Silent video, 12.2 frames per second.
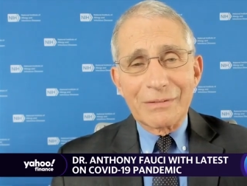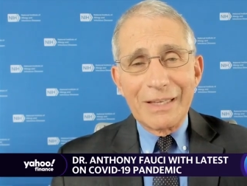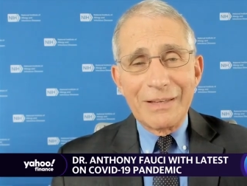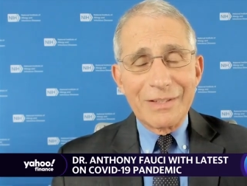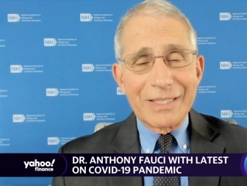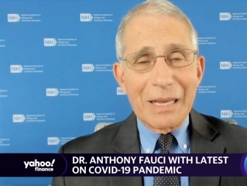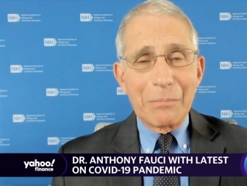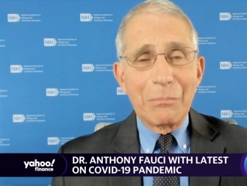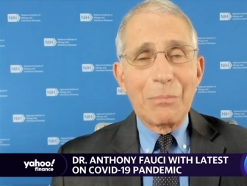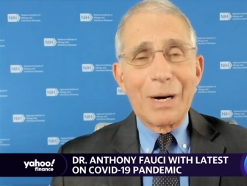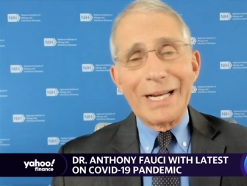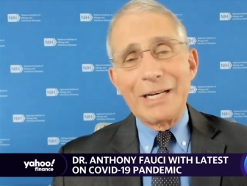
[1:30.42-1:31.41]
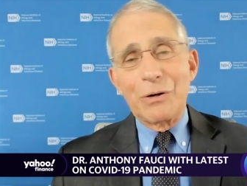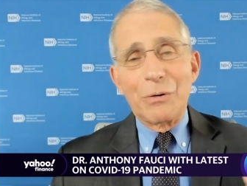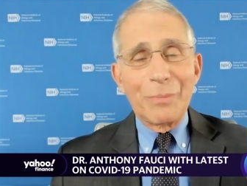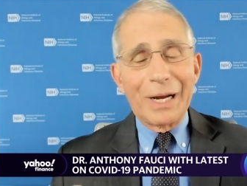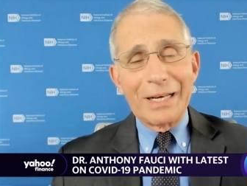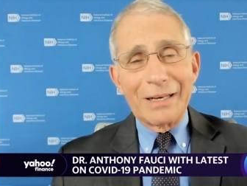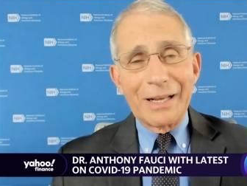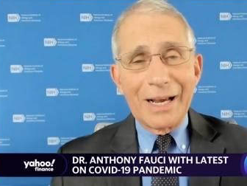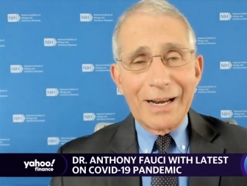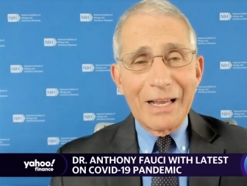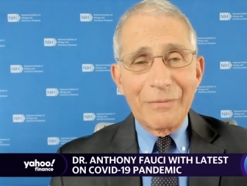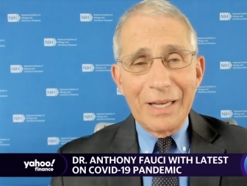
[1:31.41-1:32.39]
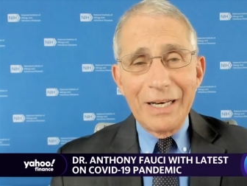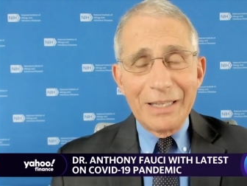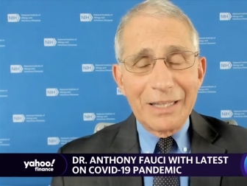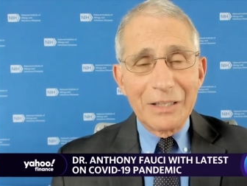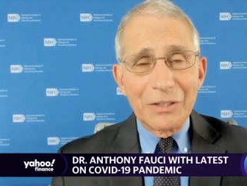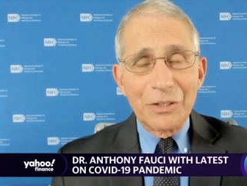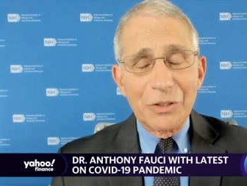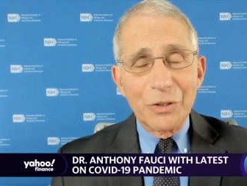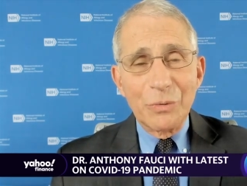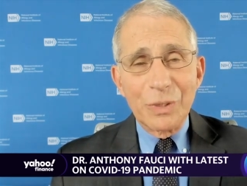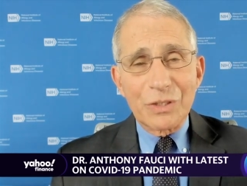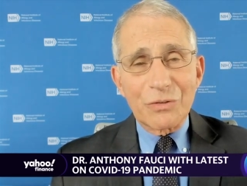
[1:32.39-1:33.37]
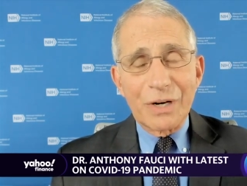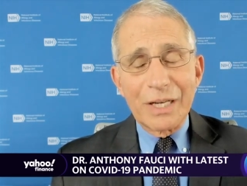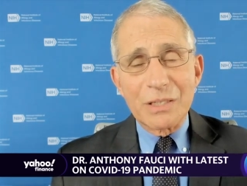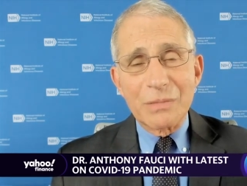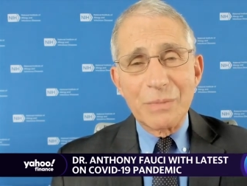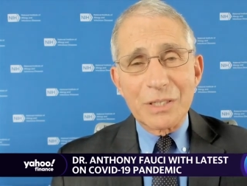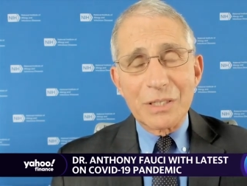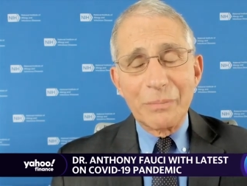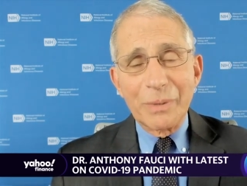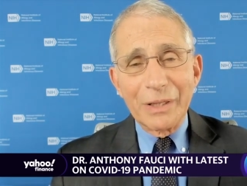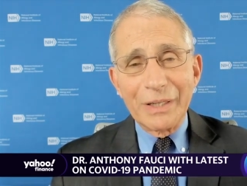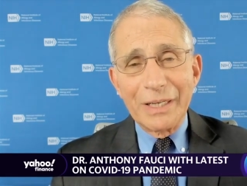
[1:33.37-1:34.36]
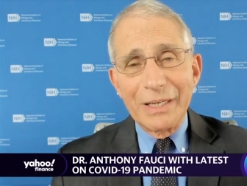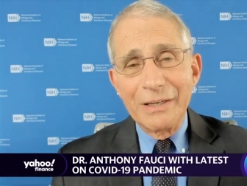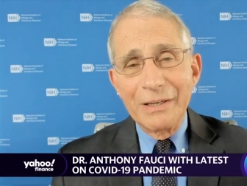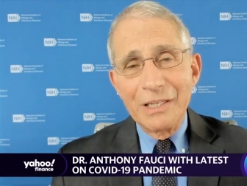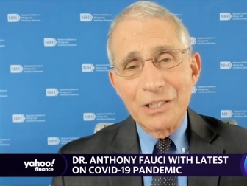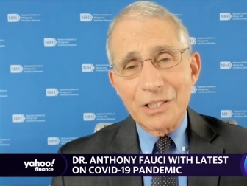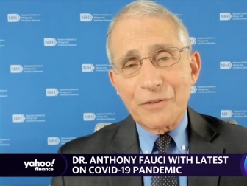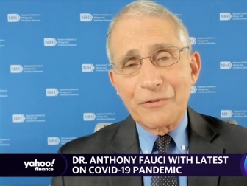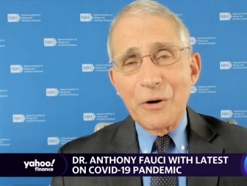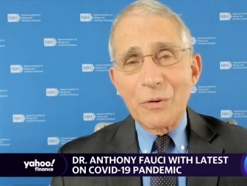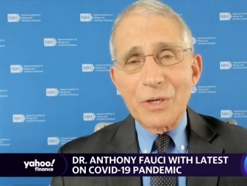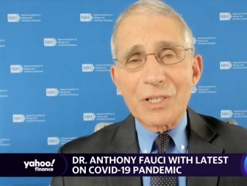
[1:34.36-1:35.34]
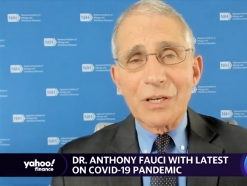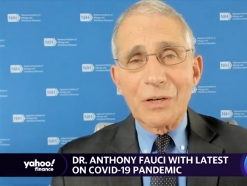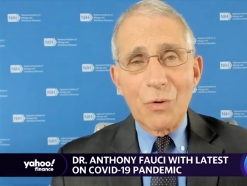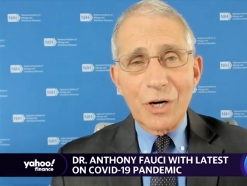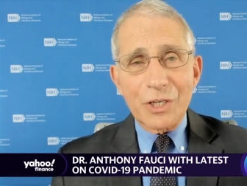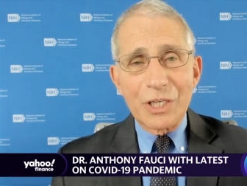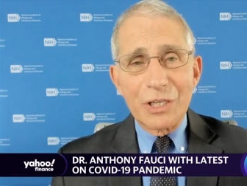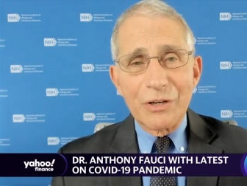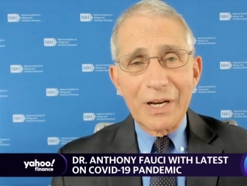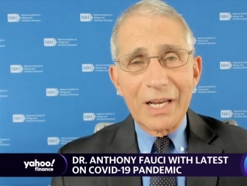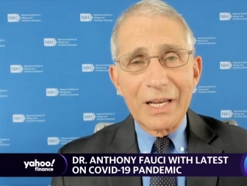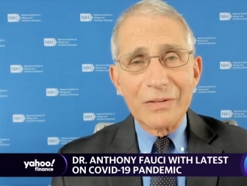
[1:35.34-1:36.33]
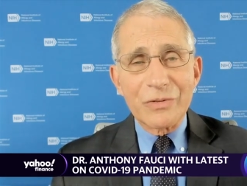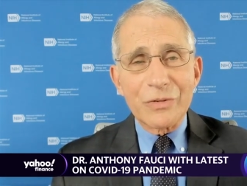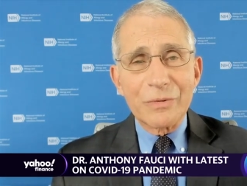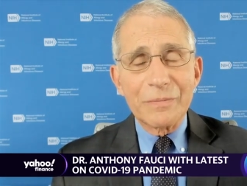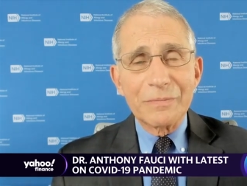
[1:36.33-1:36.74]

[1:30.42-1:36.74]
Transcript: things that might or might not have anything to do with transmissibility. Just focus on washing your hands.